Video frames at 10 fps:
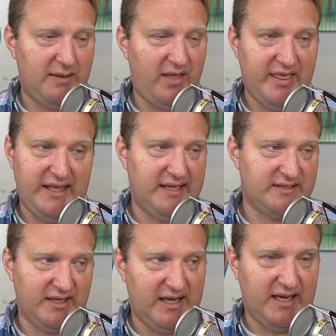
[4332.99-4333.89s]
I, I, think
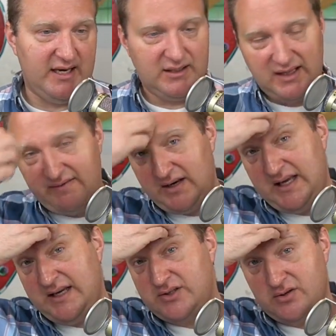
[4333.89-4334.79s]
it's again at
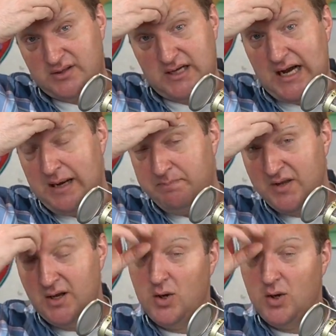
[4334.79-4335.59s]
11 Eastern time